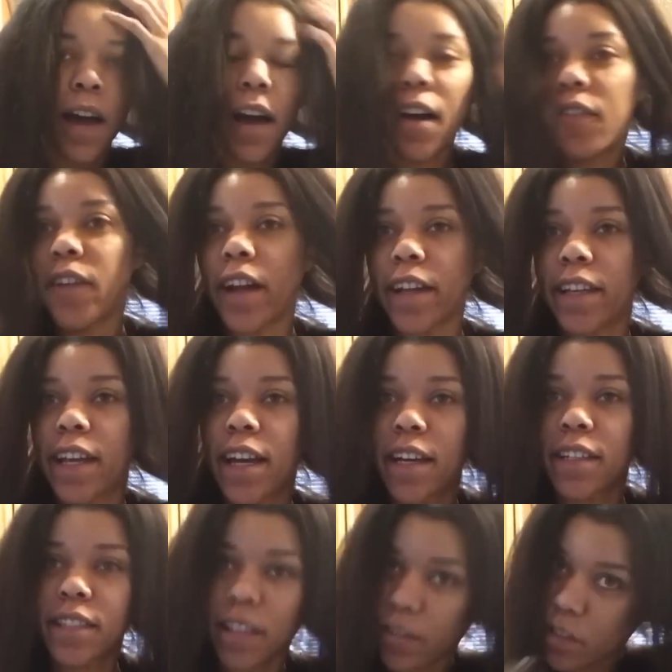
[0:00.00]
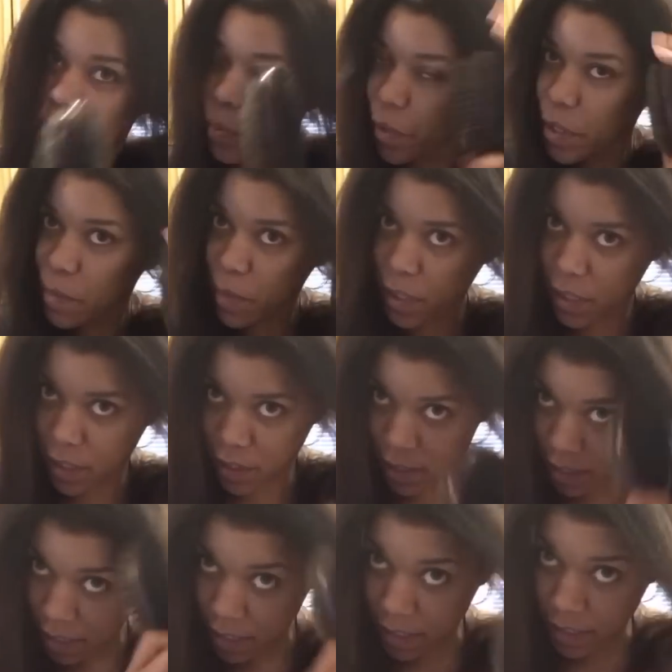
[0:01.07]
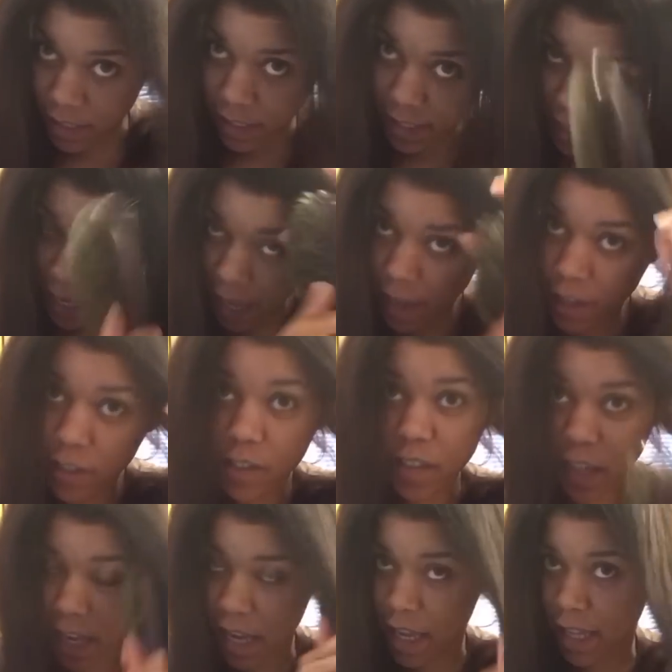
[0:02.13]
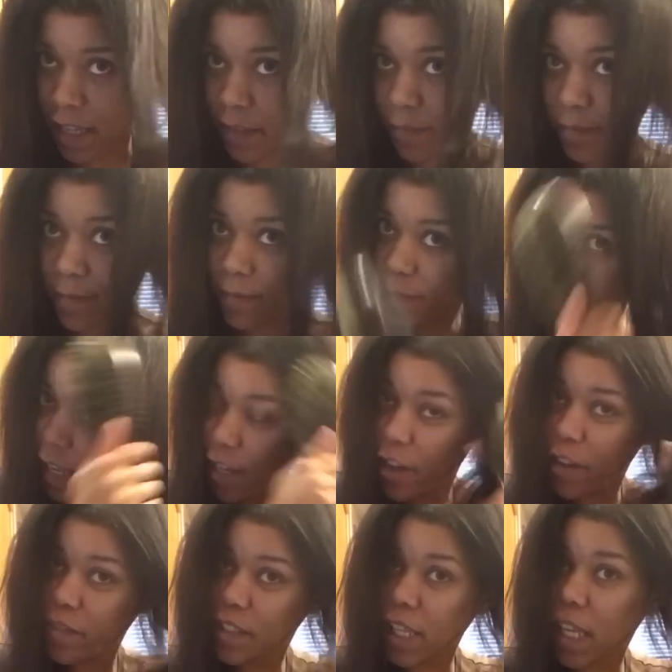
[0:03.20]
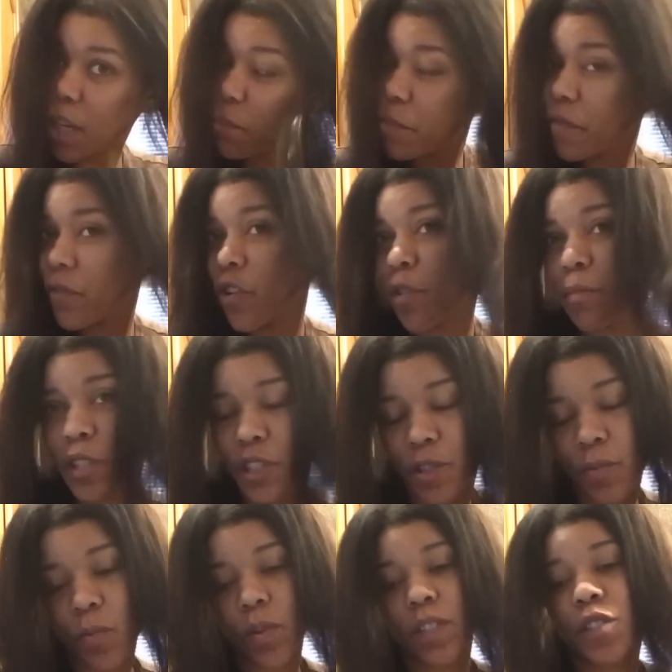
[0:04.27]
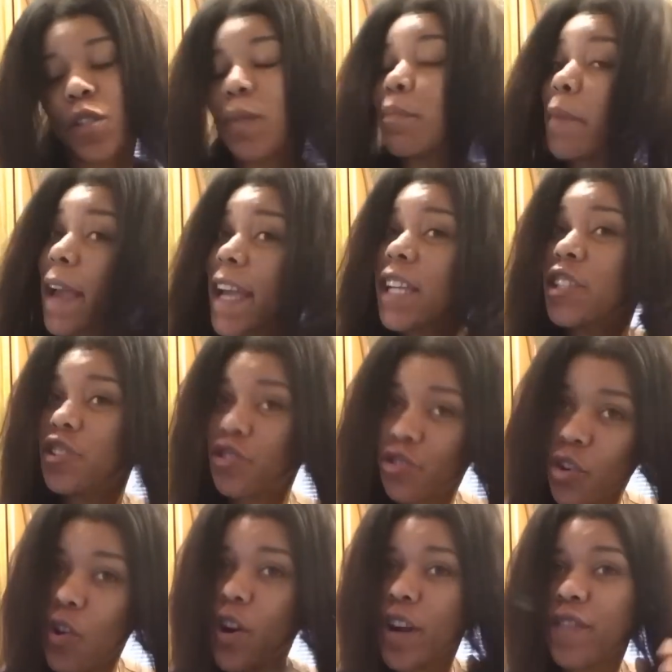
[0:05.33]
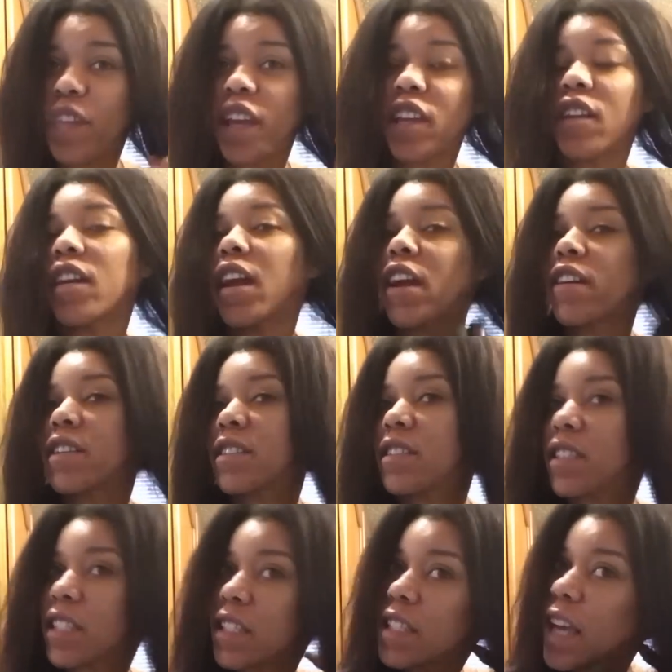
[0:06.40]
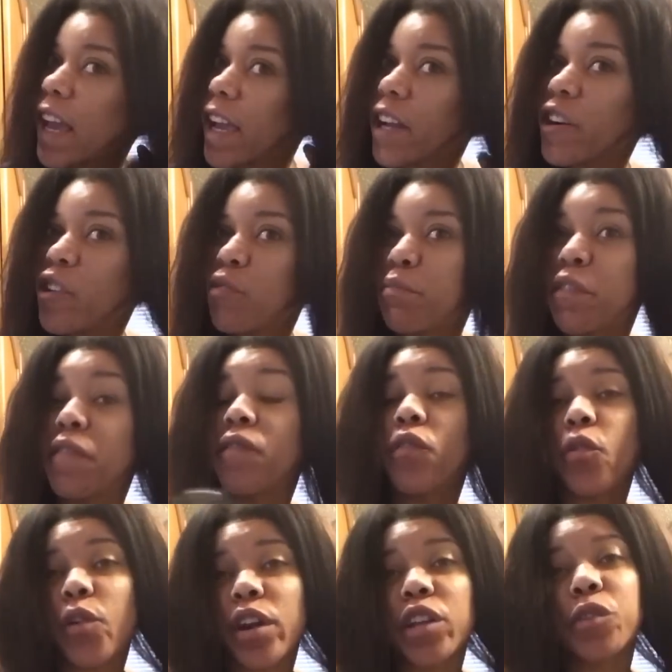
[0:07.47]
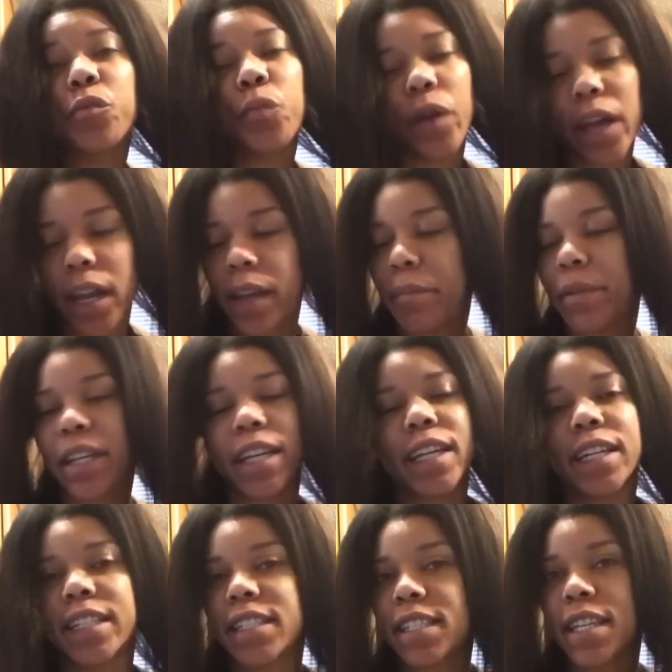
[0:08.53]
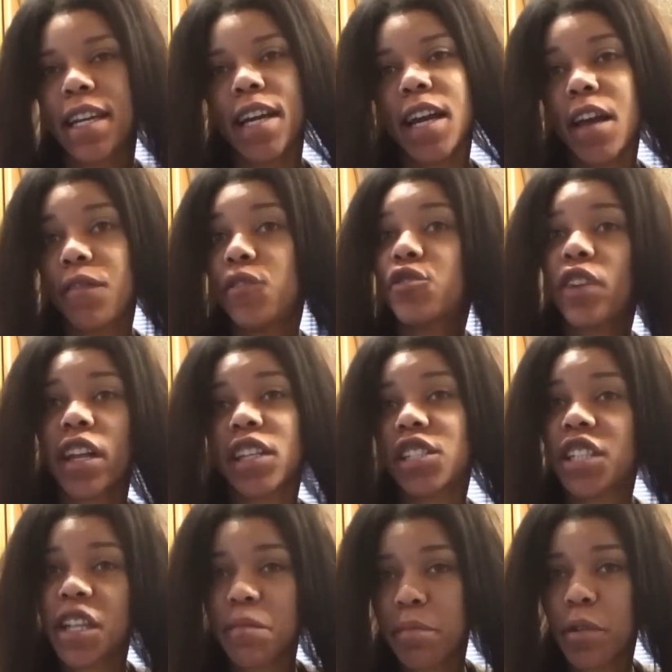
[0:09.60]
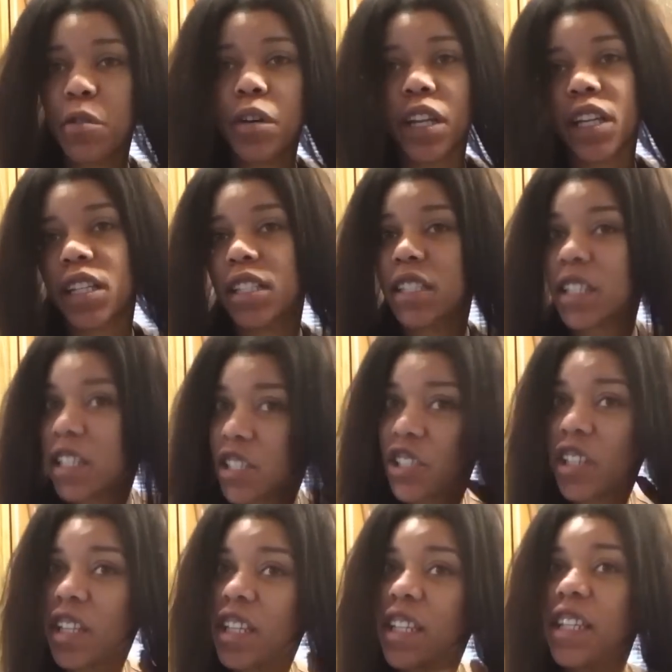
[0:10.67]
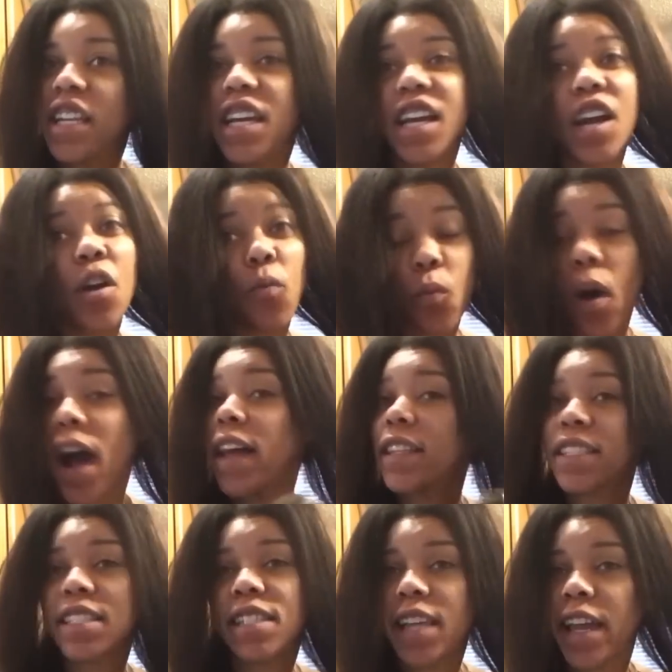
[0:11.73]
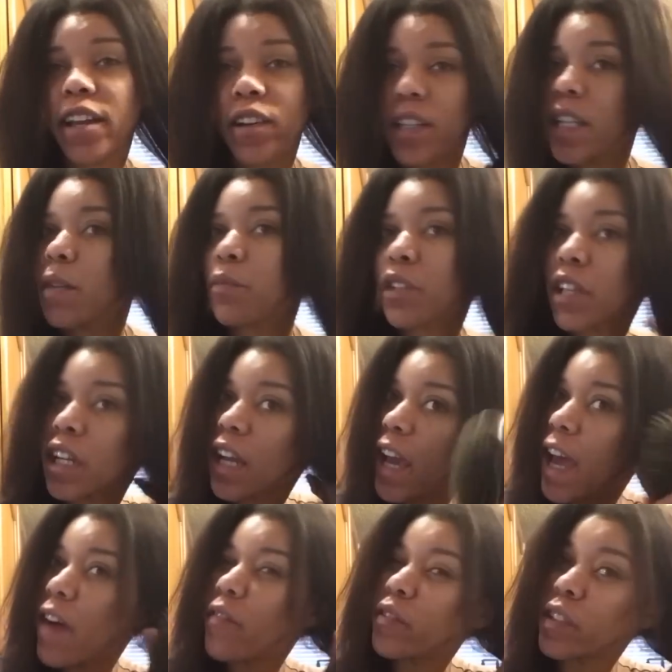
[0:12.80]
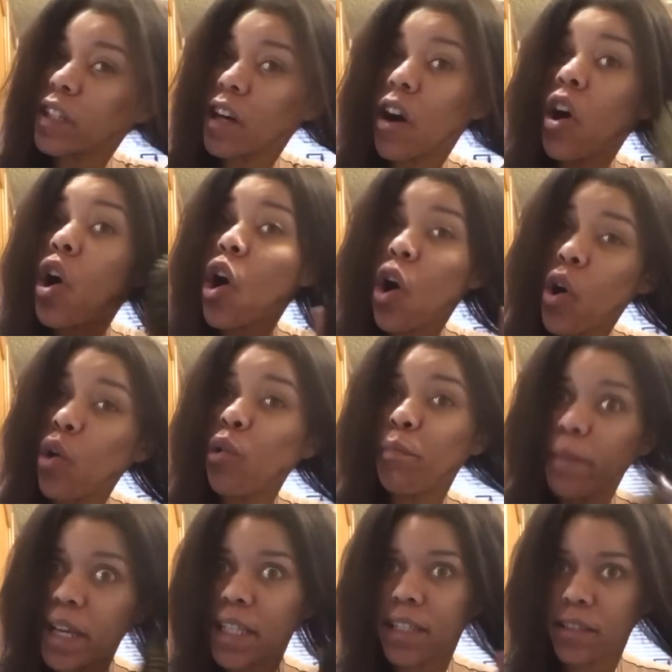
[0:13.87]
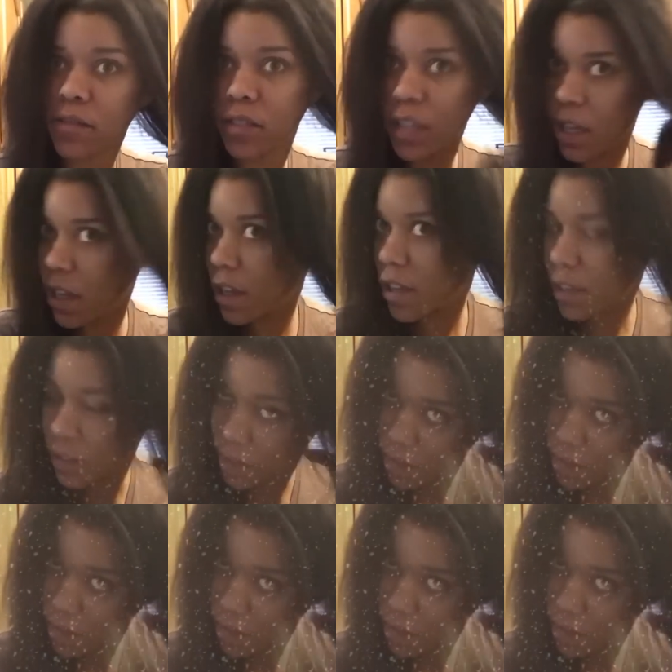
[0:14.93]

All right, y'all, so it's pretty much detangled, and I know I've said it before, but you want to make sure that your hair is detangled before you wet it, because if you try to shampoo it and condition it while it's tangled up, you're gonna have a whole mess on your hand.